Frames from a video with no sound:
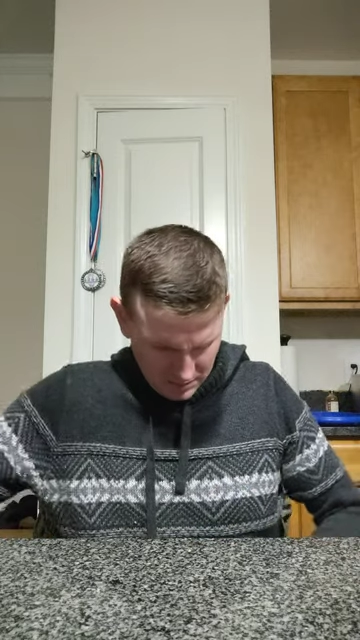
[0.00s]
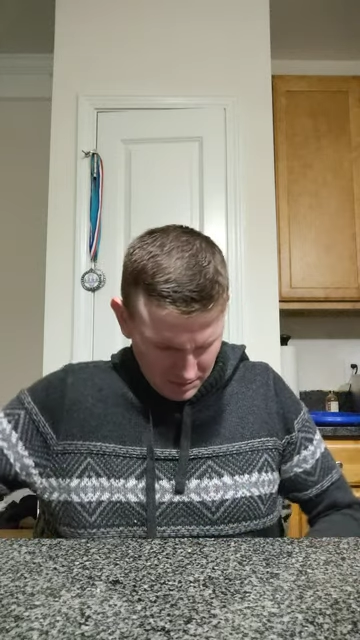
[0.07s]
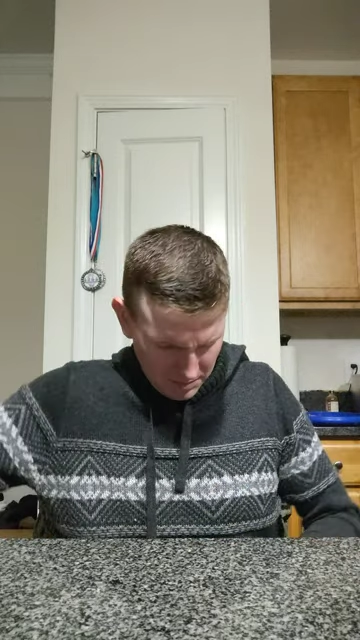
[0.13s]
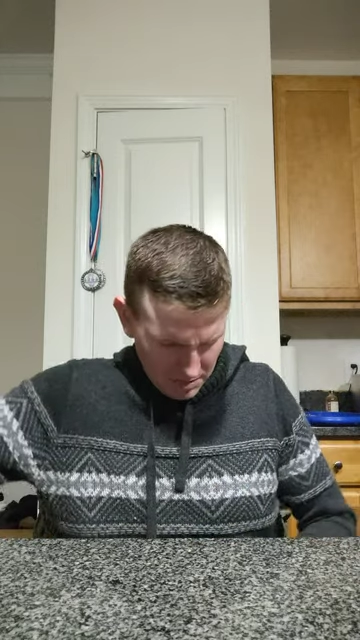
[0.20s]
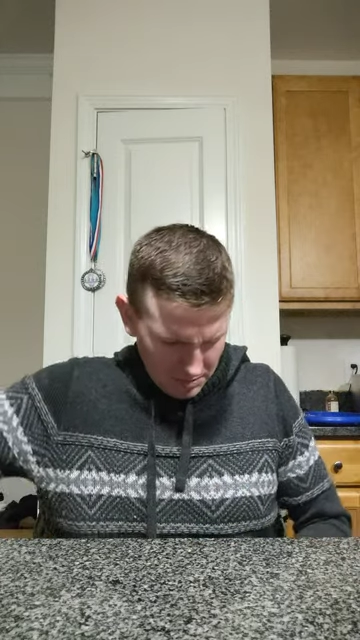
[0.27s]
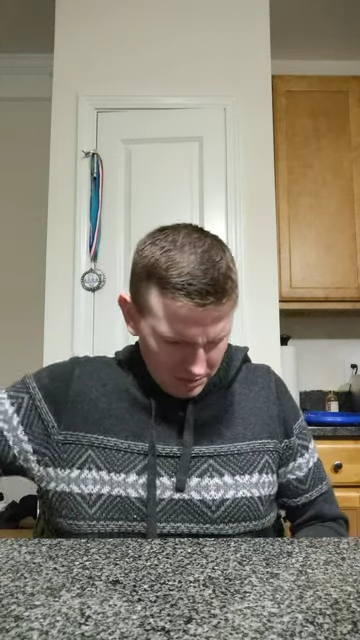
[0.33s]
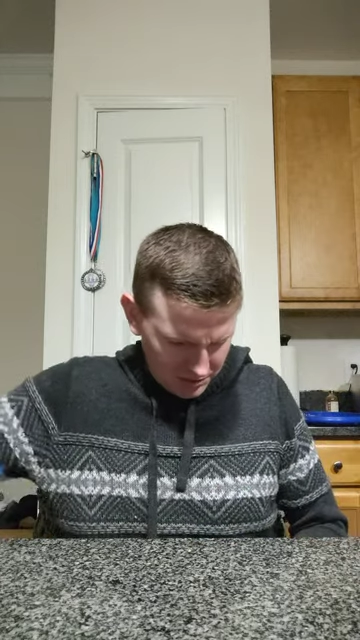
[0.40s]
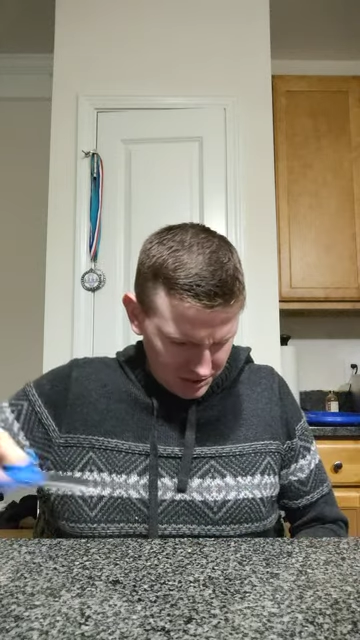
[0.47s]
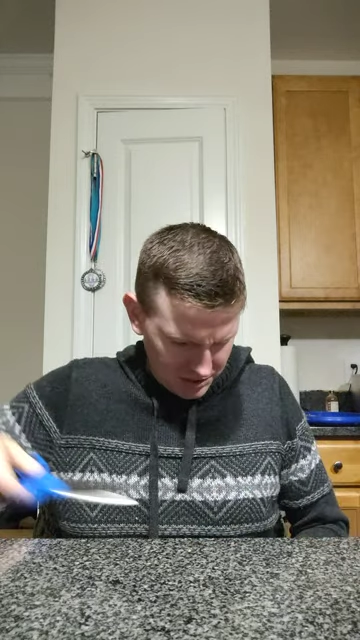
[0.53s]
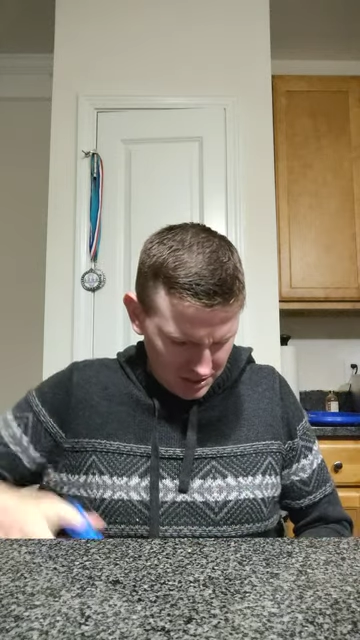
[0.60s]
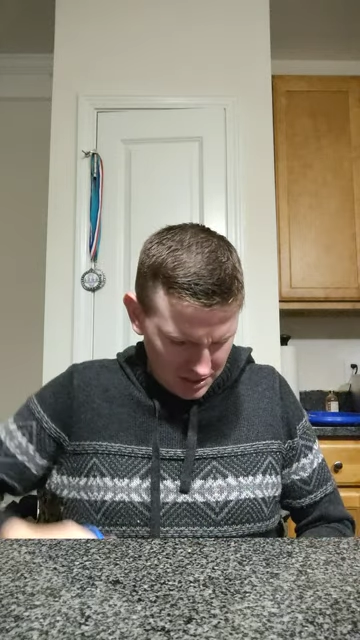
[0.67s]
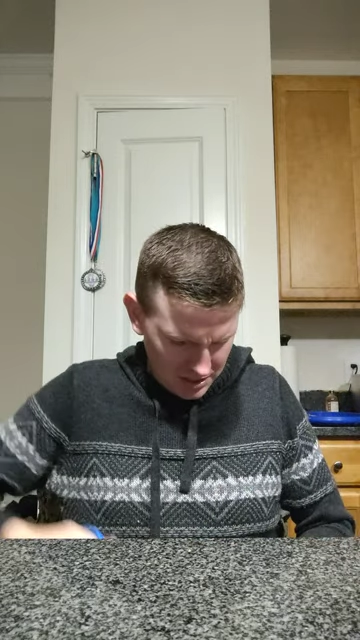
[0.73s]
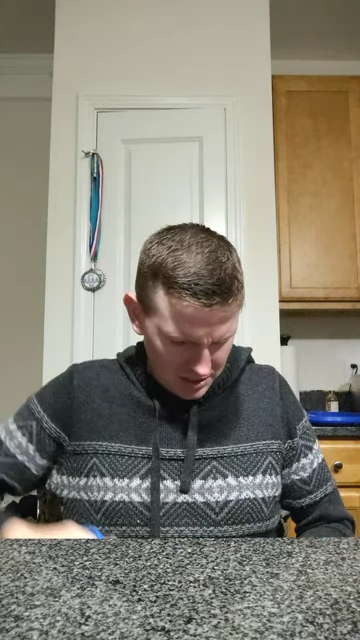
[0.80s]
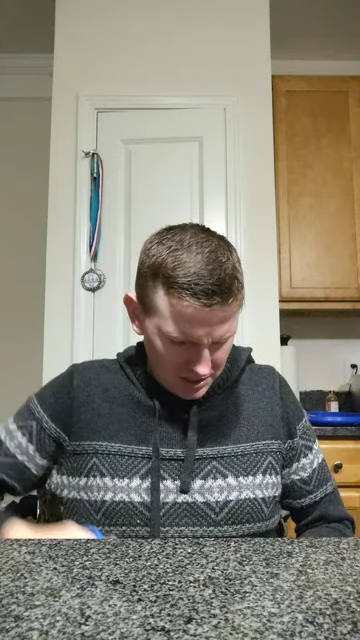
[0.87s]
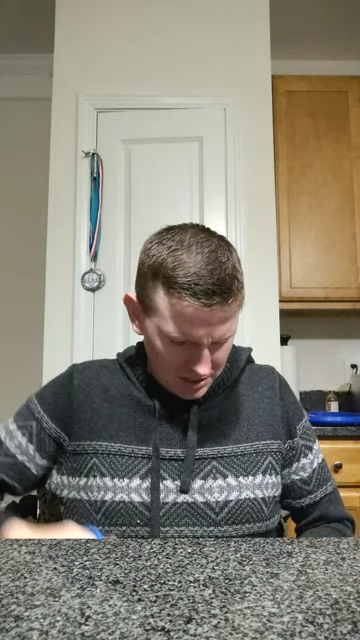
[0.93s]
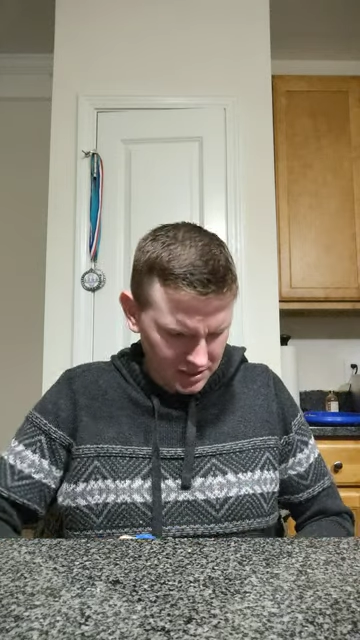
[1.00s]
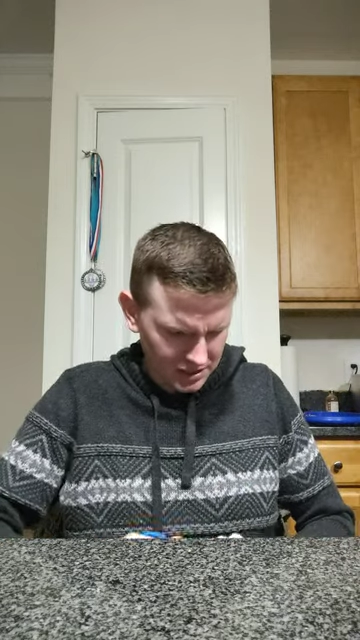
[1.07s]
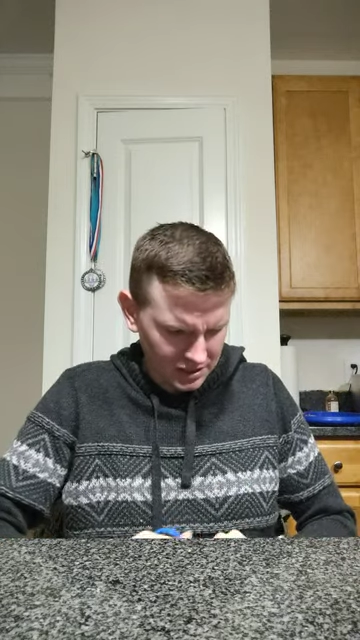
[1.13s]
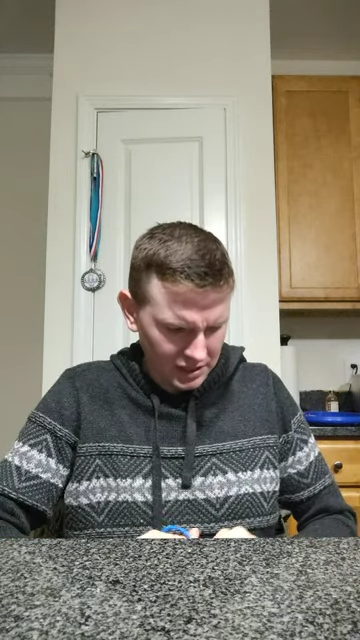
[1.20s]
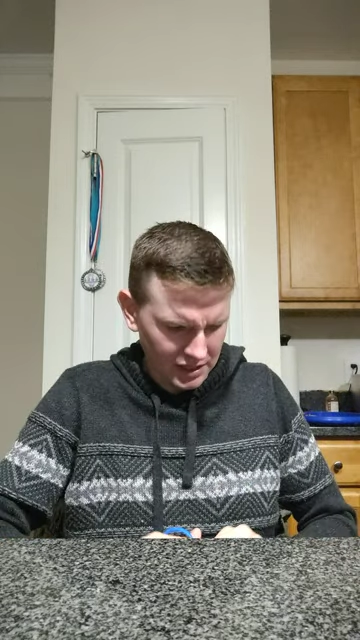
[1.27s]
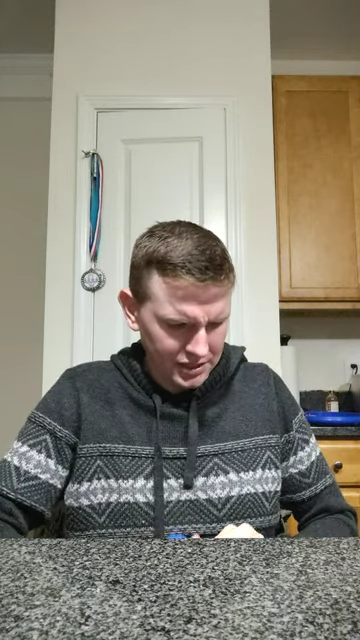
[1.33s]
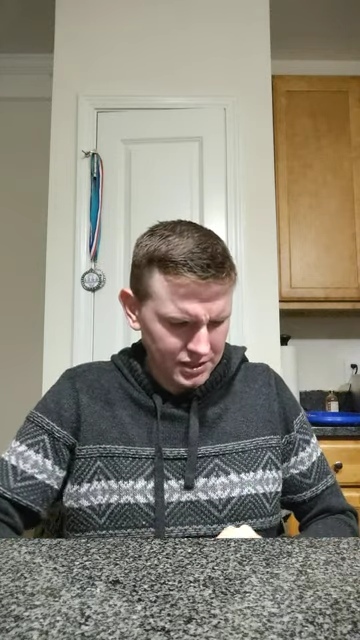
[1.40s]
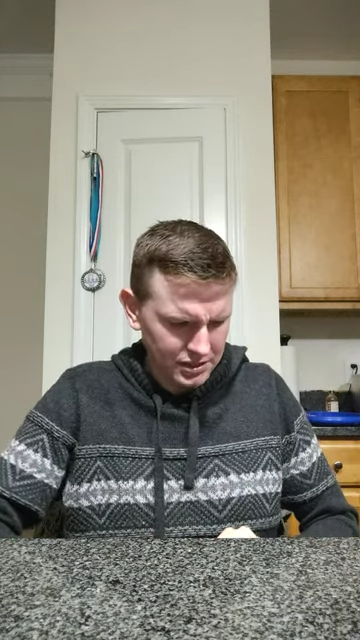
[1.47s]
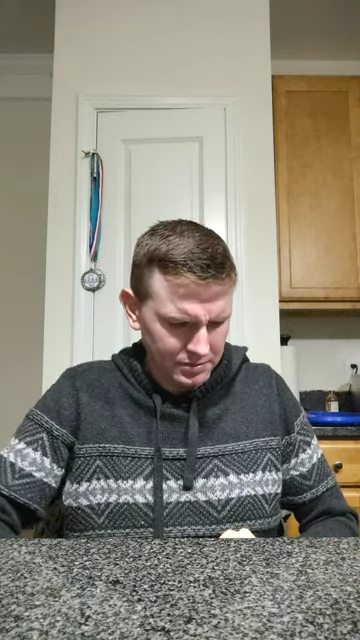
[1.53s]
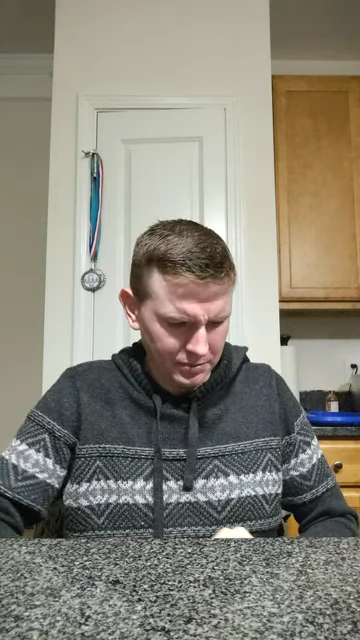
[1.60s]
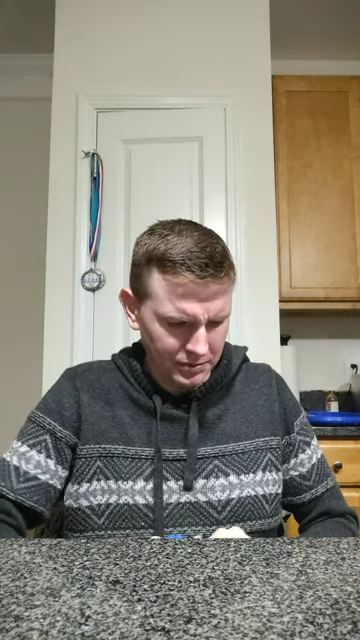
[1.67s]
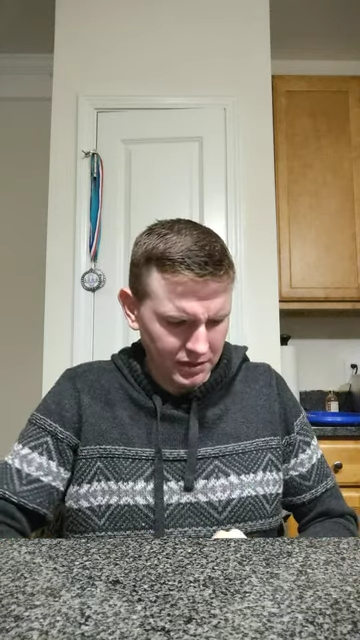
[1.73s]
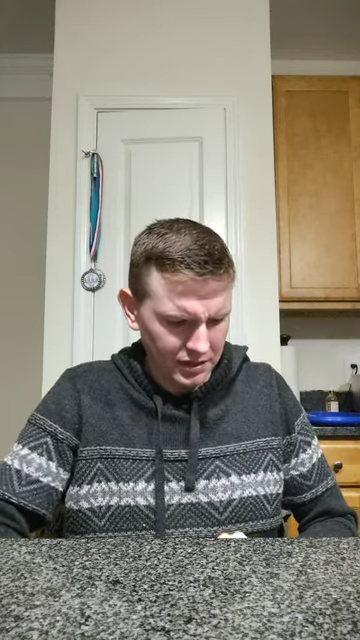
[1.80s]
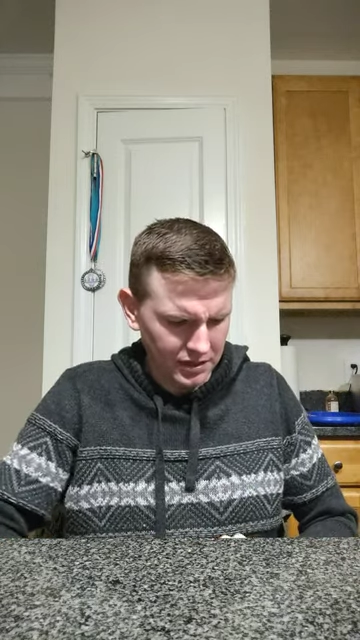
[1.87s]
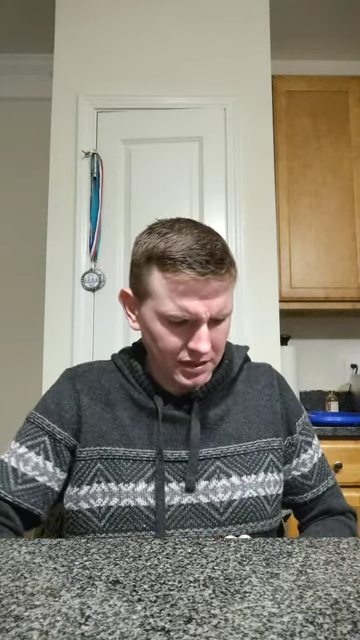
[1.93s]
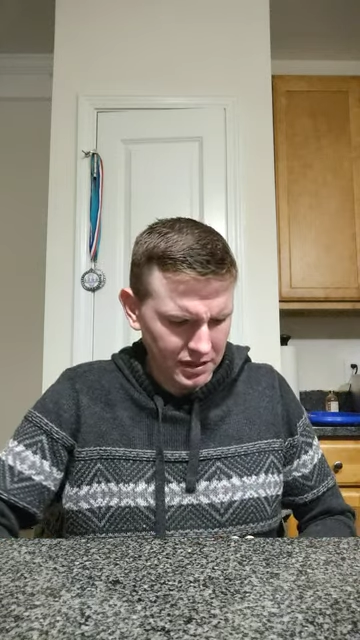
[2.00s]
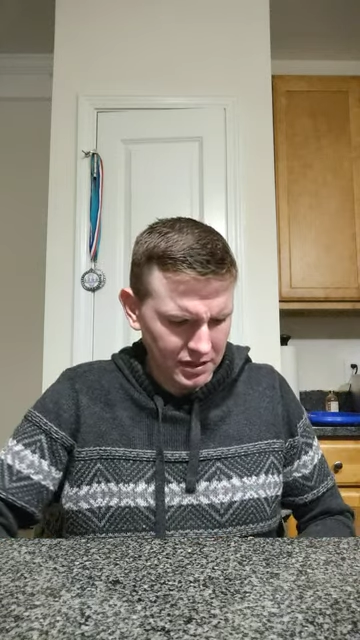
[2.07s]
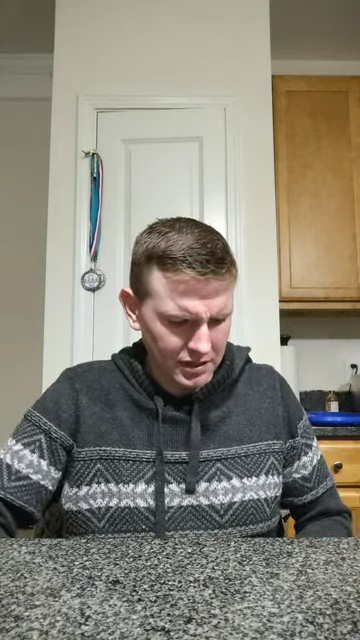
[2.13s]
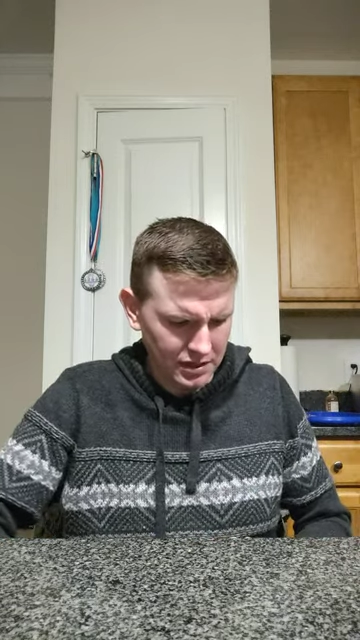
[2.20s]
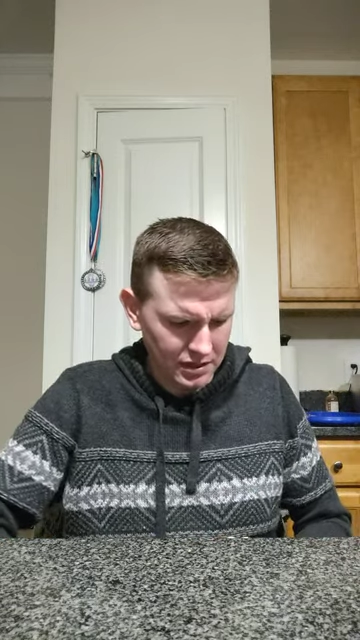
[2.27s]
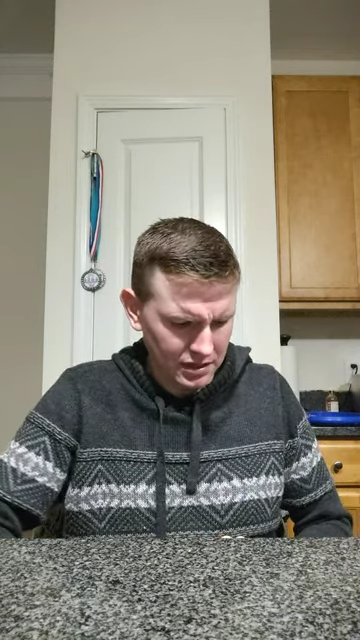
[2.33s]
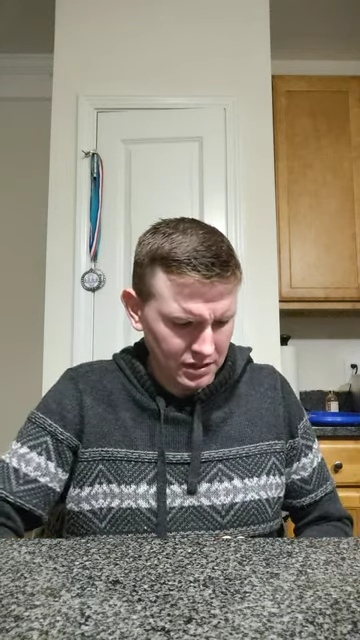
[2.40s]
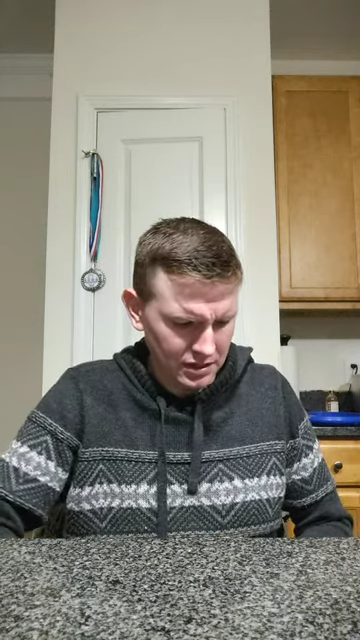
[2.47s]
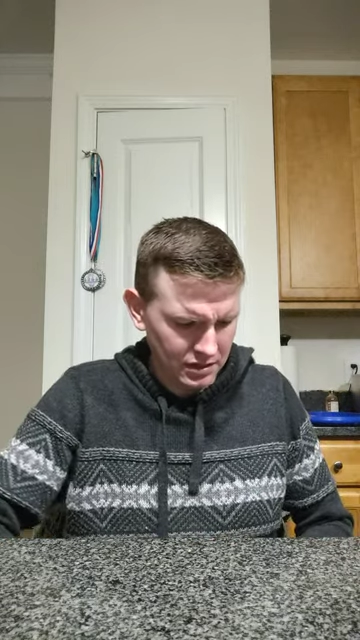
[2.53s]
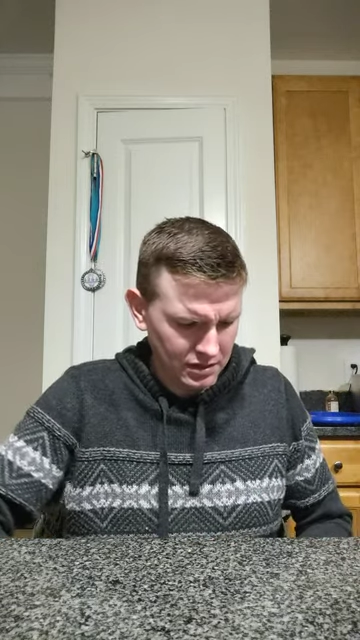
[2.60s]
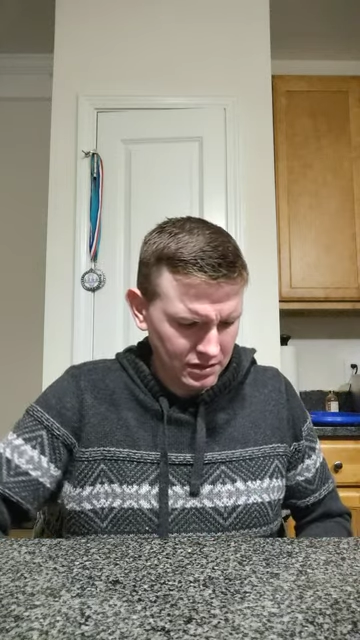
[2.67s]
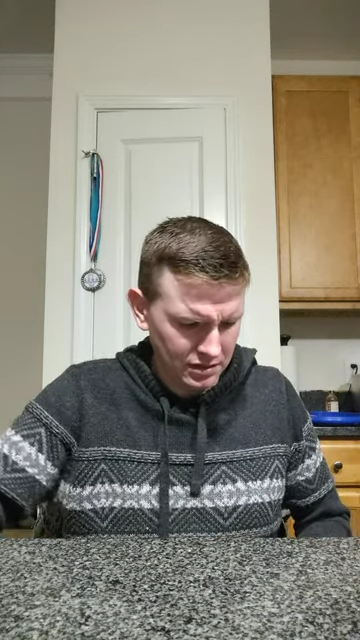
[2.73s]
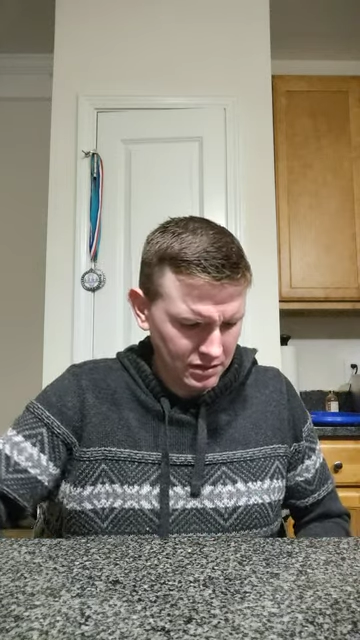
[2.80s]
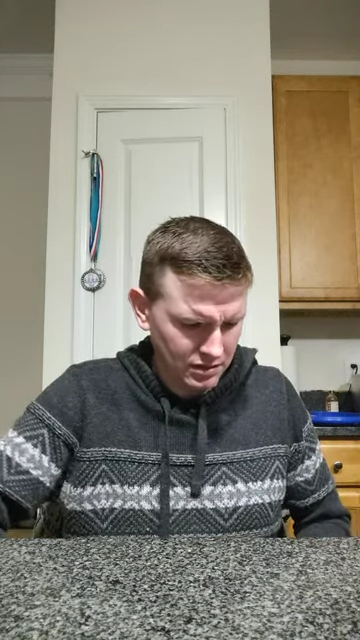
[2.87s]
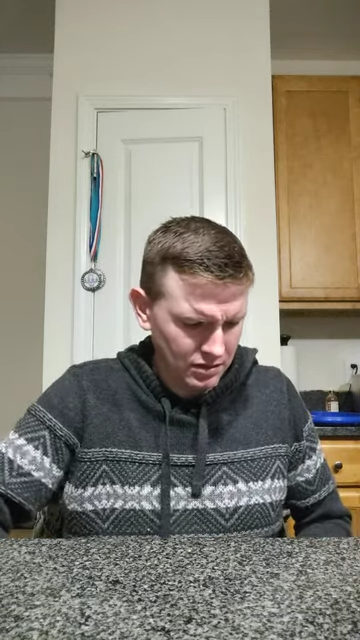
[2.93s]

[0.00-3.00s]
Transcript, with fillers: I remember seeing this license plate in